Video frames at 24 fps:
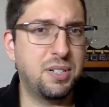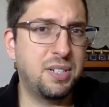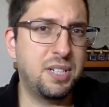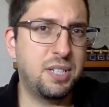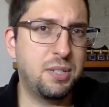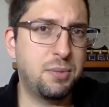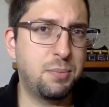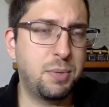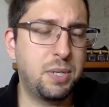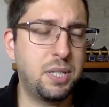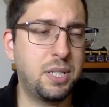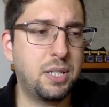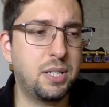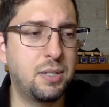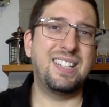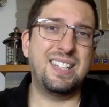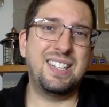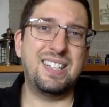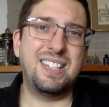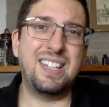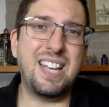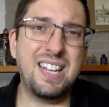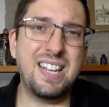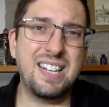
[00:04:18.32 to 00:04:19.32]
this week,
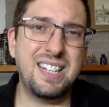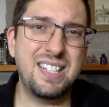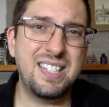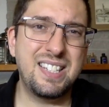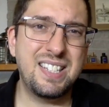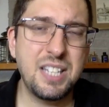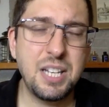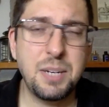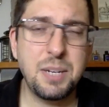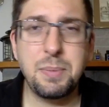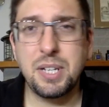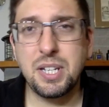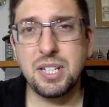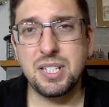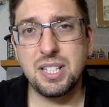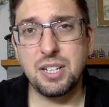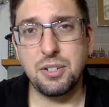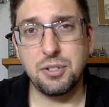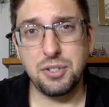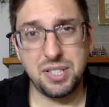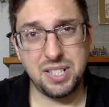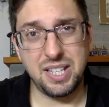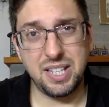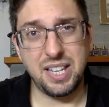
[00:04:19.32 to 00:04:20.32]
that it's not because
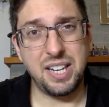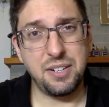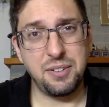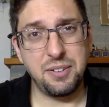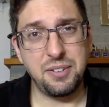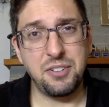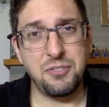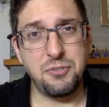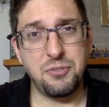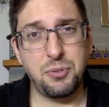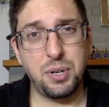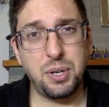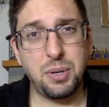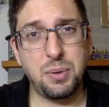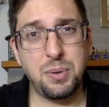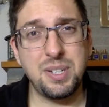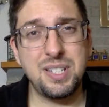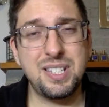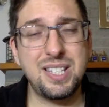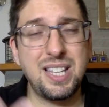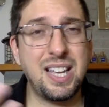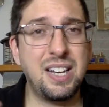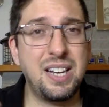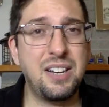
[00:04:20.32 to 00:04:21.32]
there is leather in the
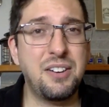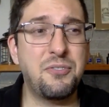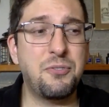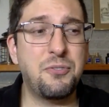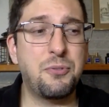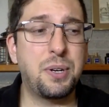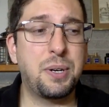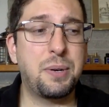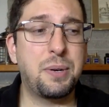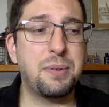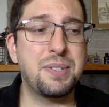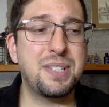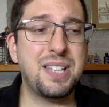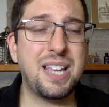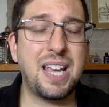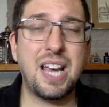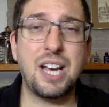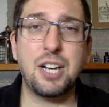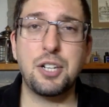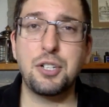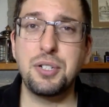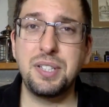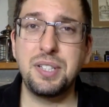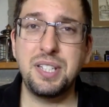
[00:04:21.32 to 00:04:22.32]
fragrance that the fragrance
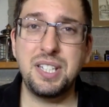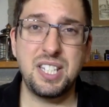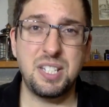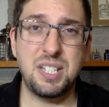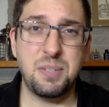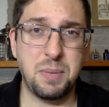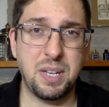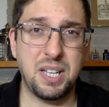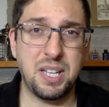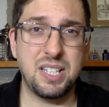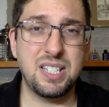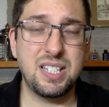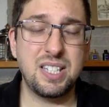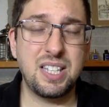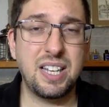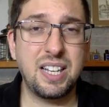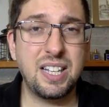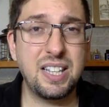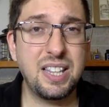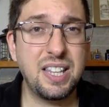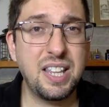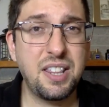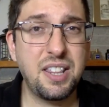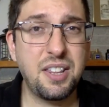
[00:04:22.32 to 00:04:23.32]
actually smells
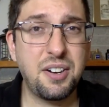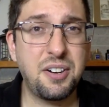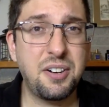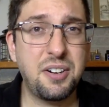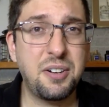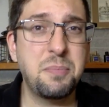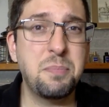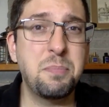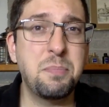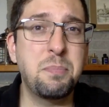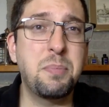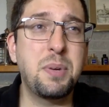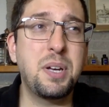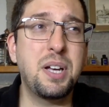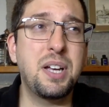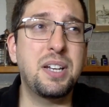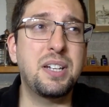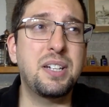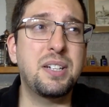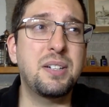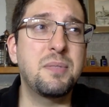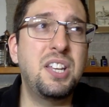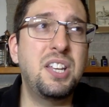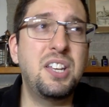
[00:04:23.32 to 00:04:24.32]
like leather.
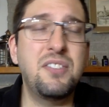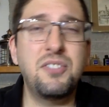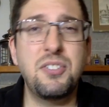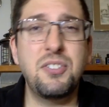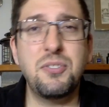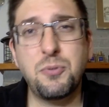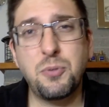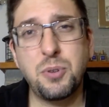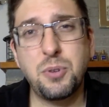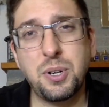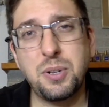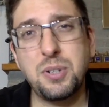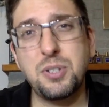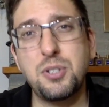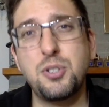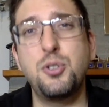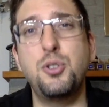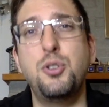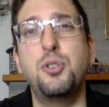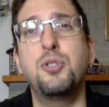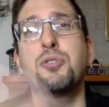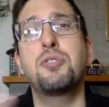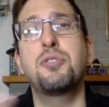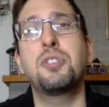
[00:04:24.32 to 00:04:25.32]
But if the fragrance,
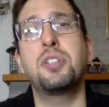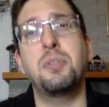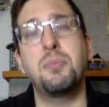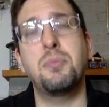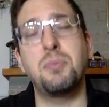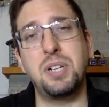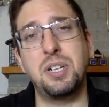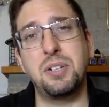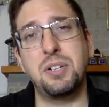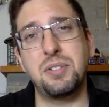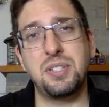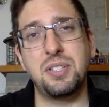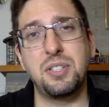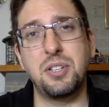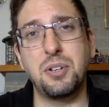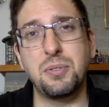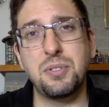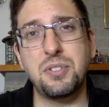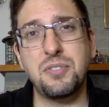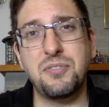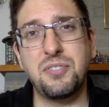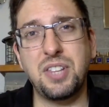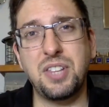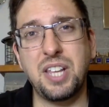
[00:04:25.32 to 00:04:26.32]
usually when there's
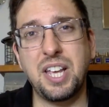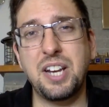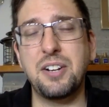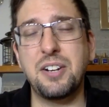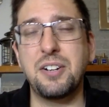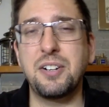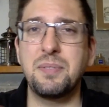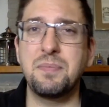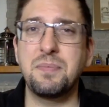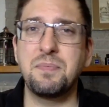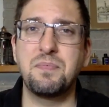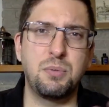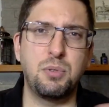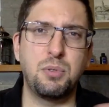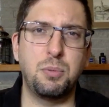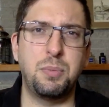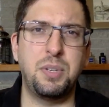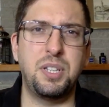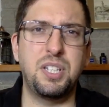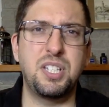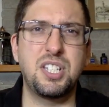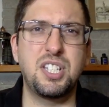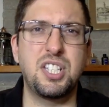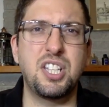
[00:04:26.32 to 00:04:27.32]
notes of leather, will
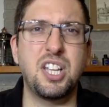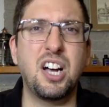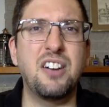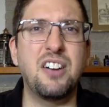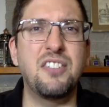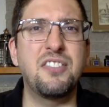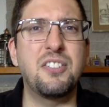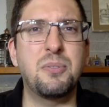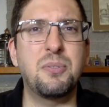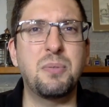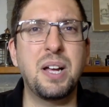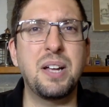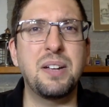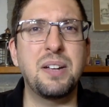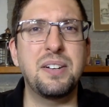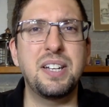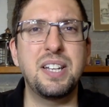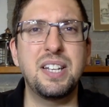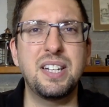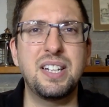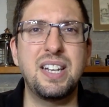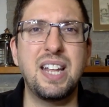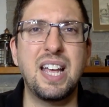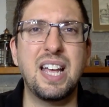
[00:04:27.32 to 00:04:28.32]
be stuff around
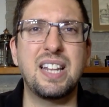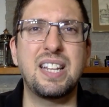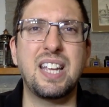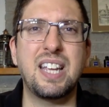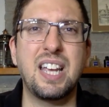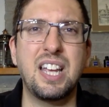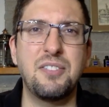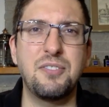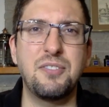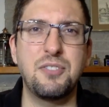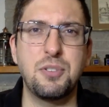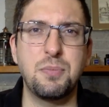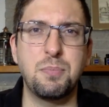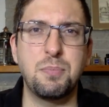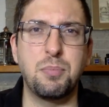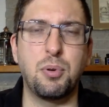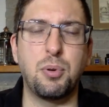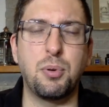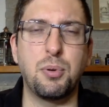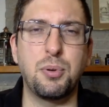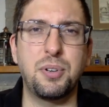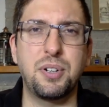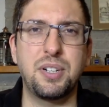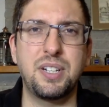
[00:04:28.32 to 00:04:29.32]
it that kind of
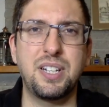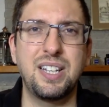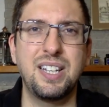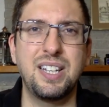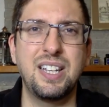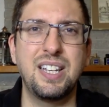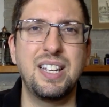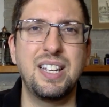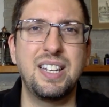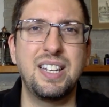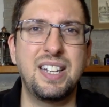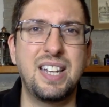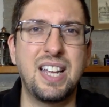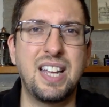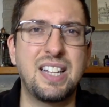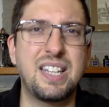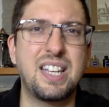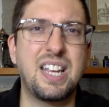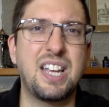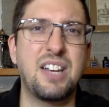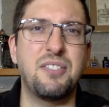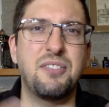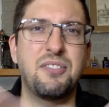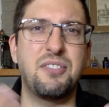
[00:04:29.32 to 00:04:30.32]
support that
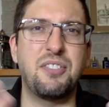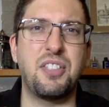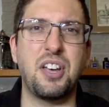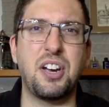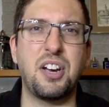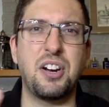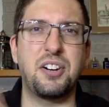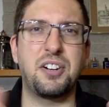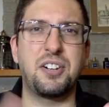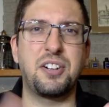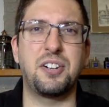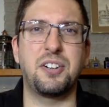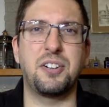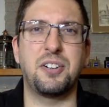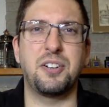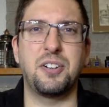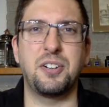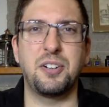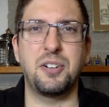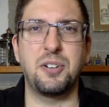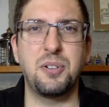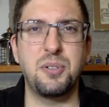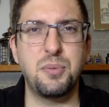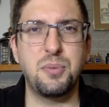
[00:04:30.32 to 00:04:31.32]
kind of
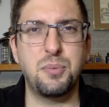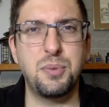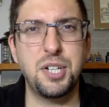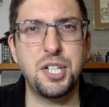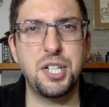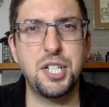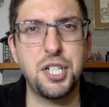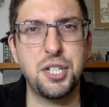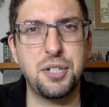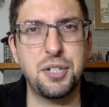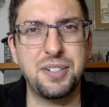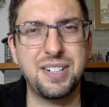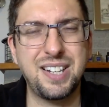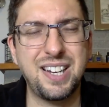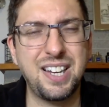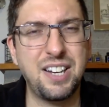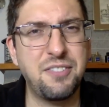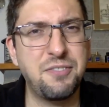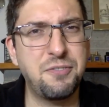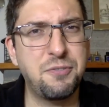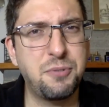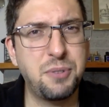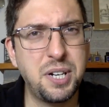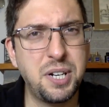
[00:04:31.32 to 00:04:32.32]
darker, richer kind
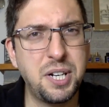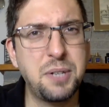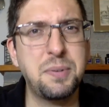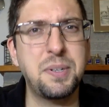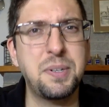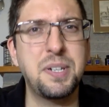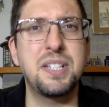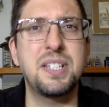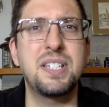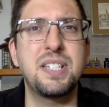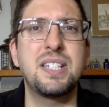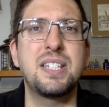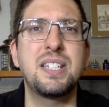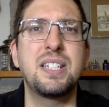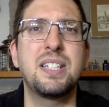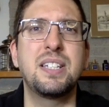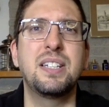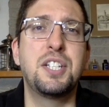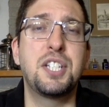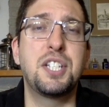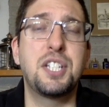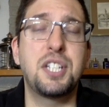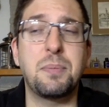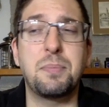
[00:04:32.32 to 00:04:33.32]
of fragrance.
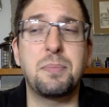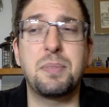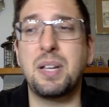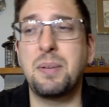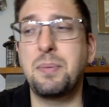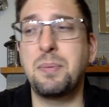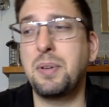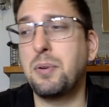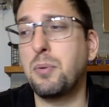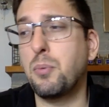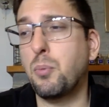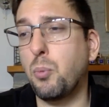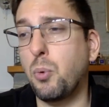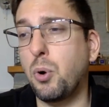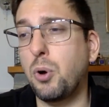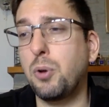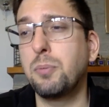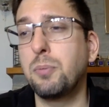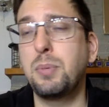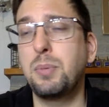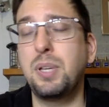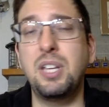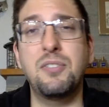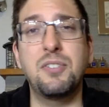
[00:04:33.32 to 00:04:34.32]
Sometimes it
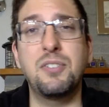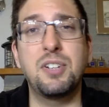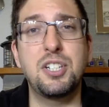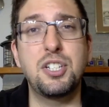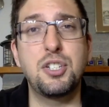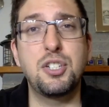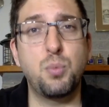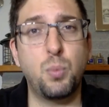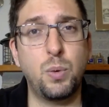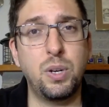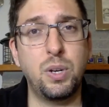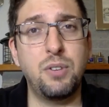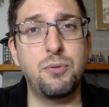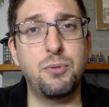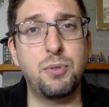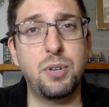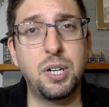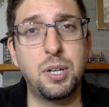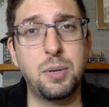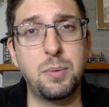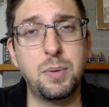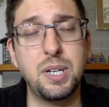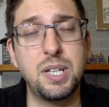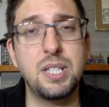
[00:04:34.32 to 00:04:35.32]
won't be even a sweet
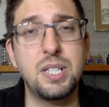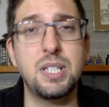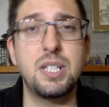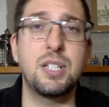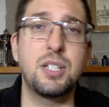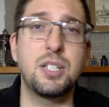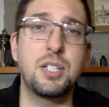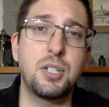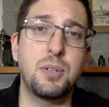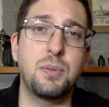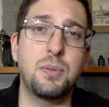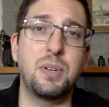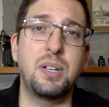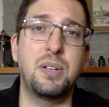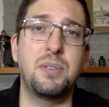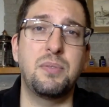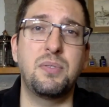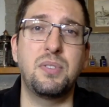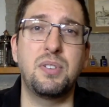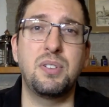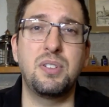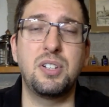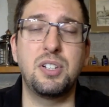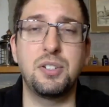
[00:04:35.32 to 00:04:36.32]
fragrance, so
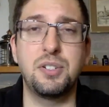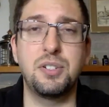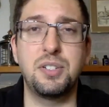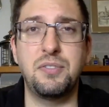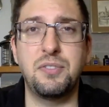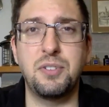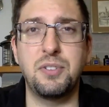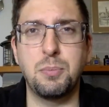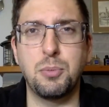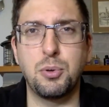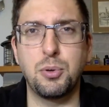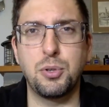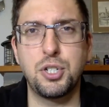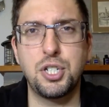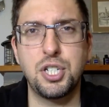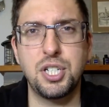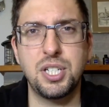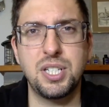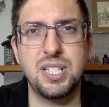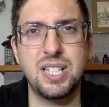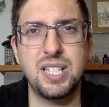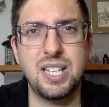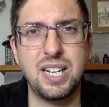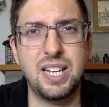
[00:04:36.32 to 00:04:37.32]
there's even more
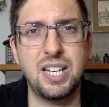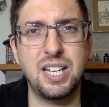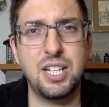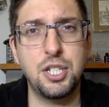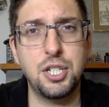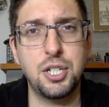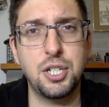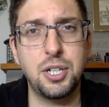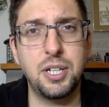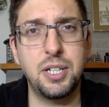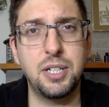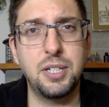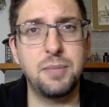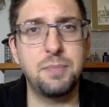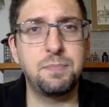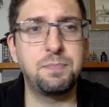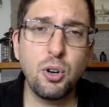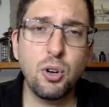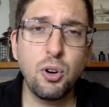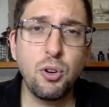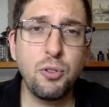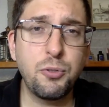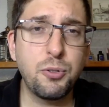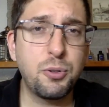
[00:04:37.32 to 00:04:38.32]
chance that I enjoy it.
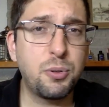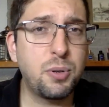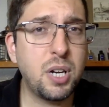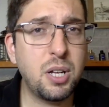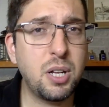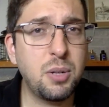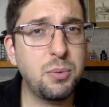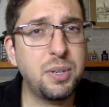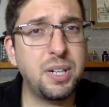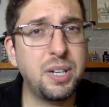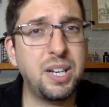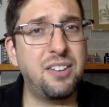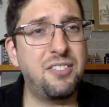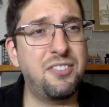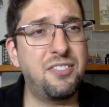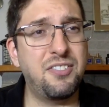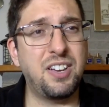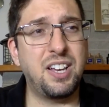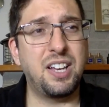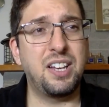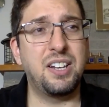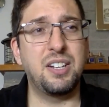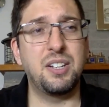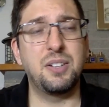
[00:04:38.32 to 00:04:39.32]
Overall, when I
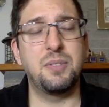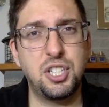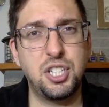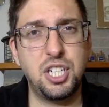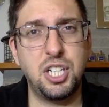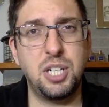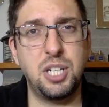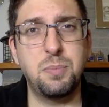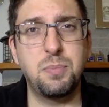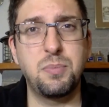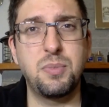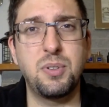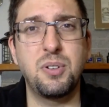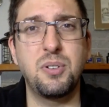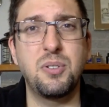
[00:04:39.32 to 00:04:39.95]
find cheap